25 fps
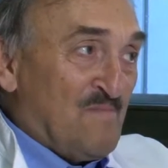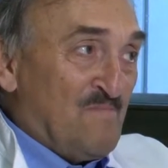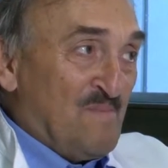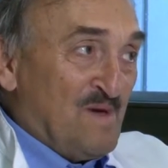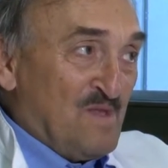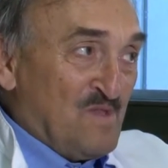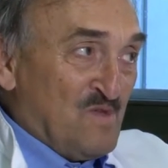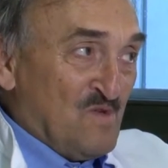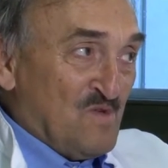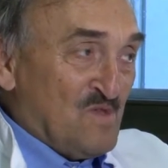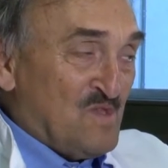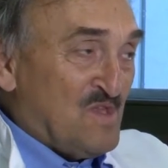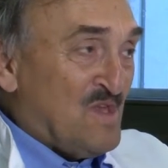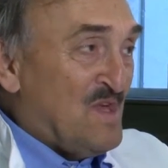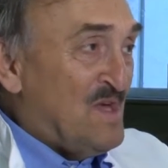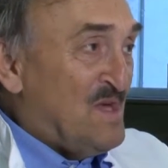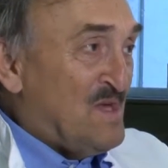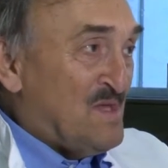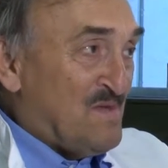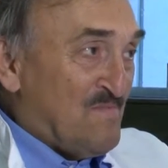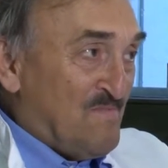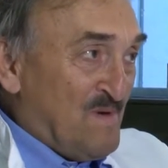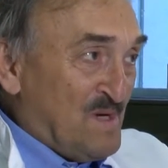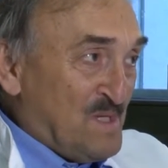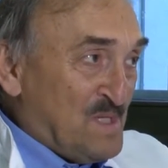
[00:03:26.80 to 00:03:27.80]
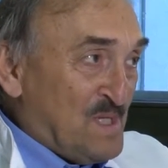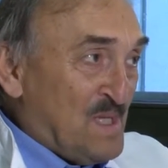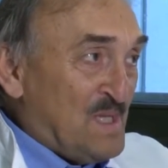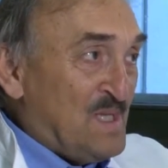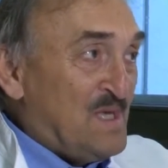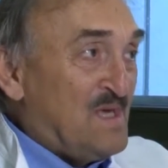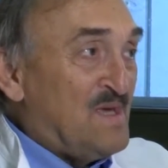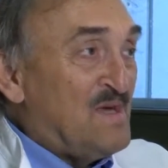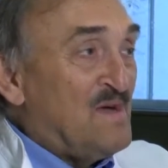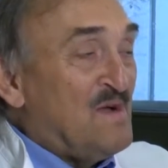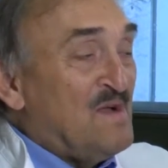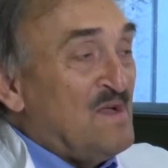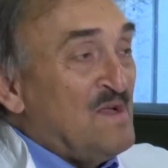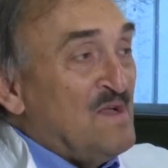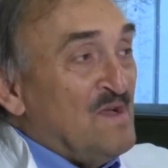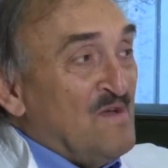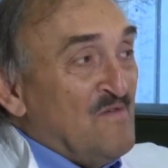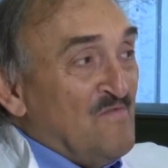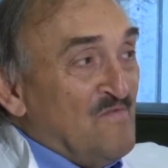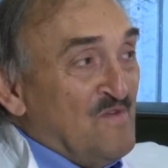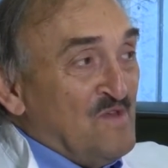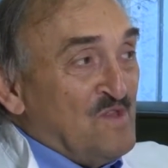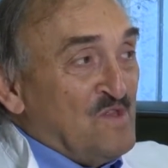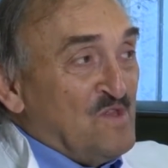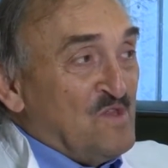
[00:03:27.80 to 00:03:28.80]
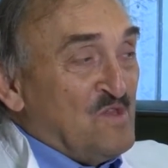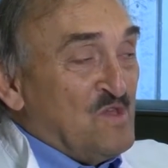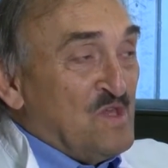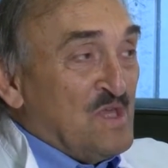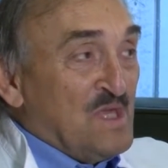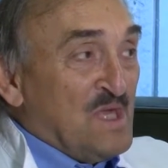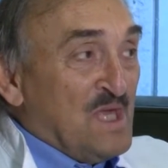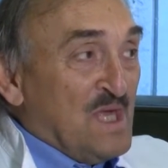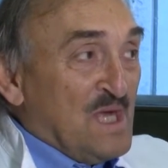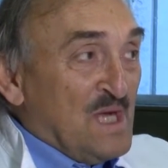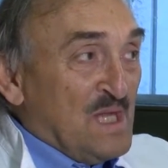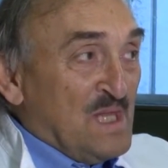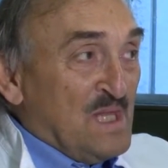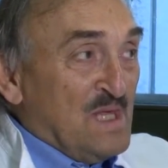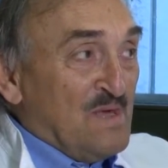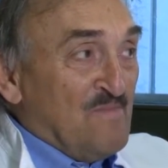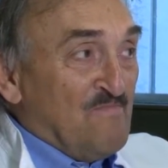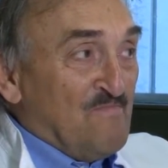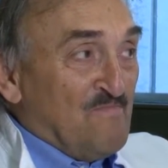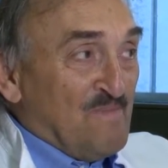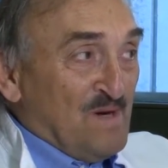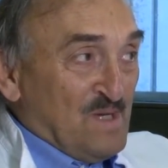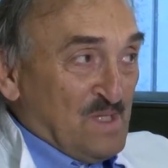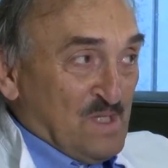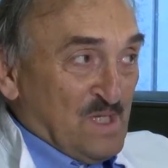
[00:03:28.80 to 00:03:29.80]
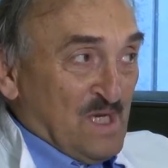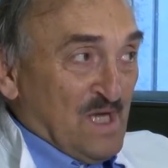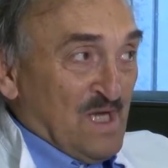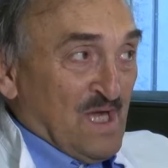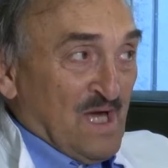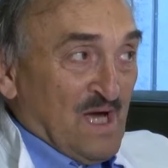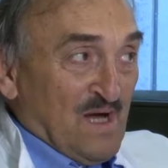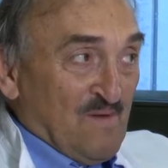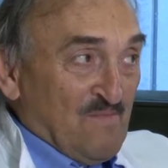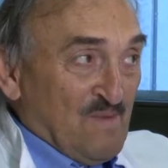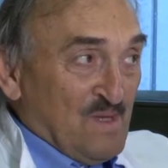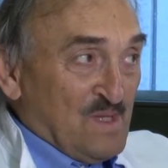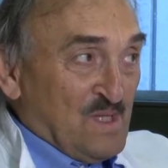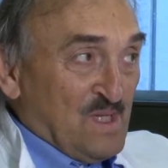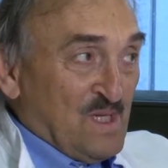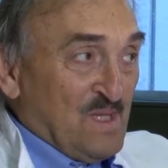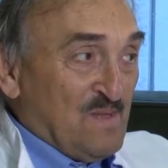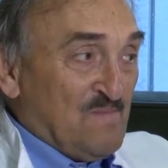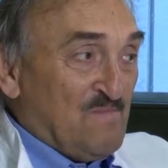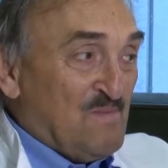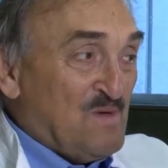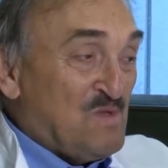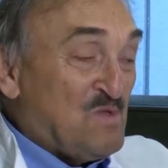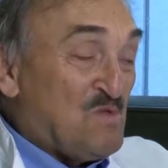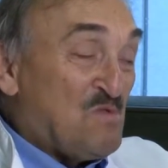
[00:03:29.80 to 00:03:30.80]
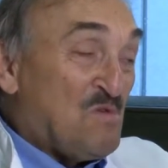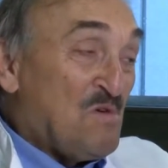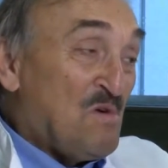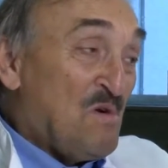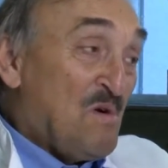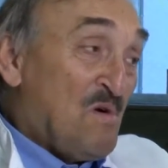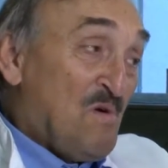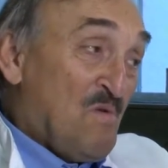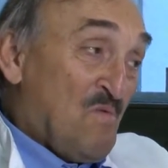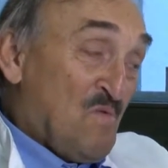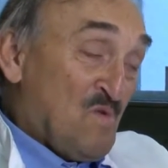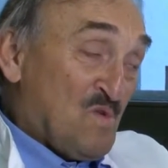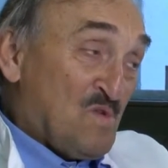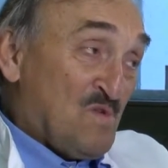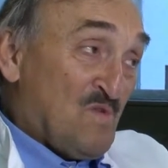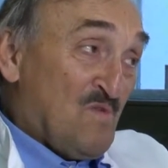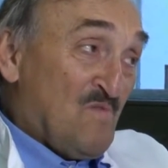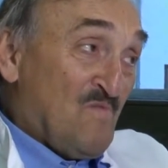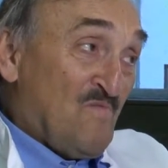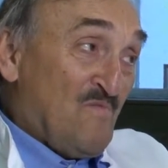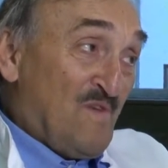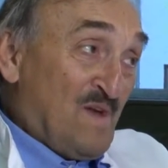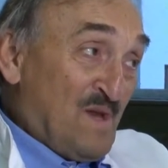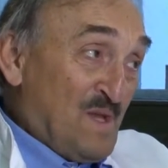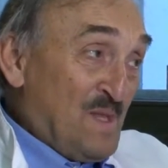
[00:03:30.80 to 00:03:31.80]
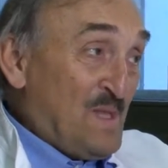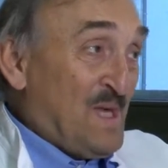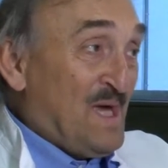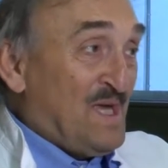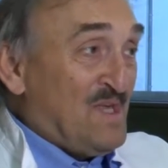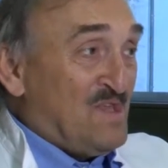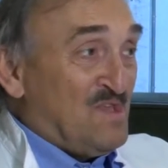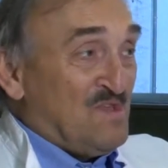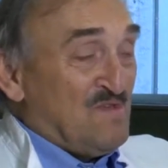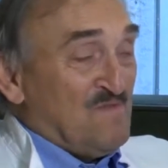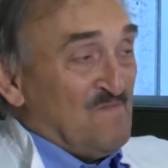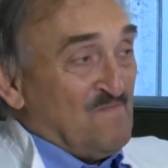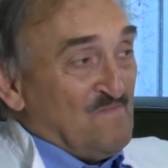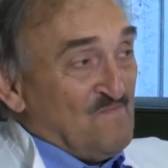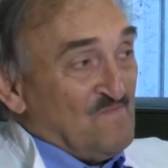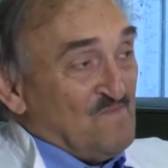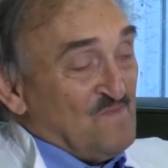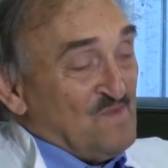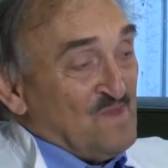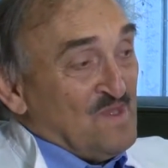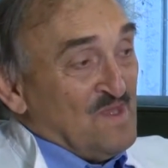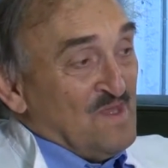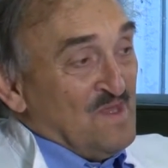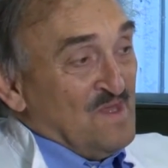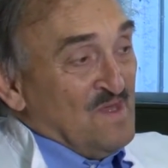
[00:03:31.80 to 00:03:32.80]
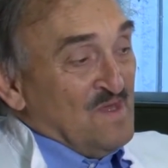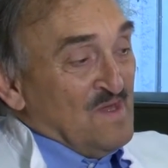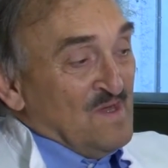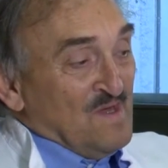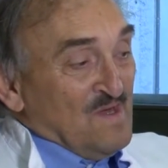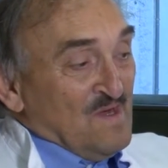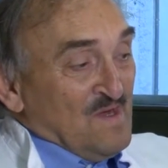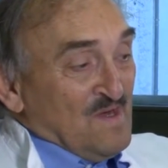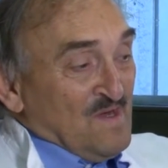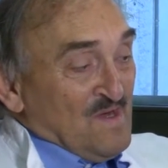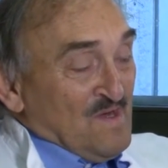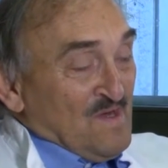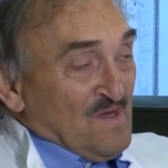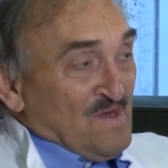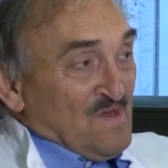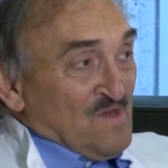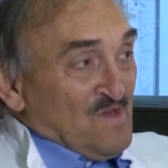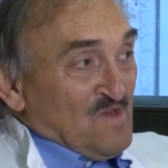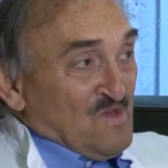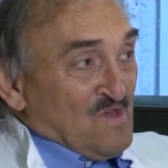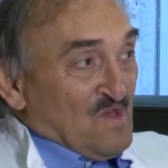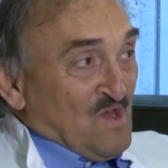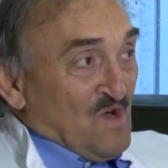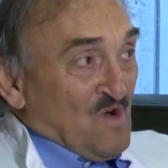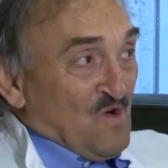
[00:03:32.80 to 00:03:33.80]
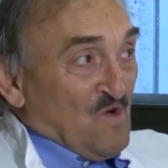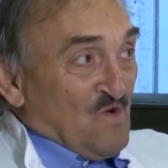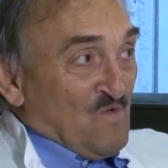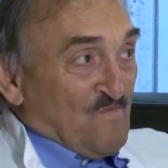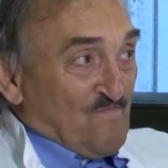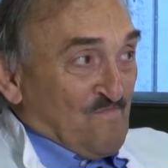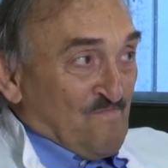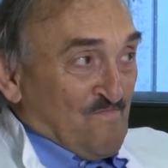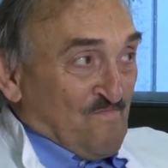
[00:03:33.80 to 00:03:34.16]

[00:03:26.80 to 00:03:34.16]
methods, especially with yearly Panchakarma treatments, was very nice. So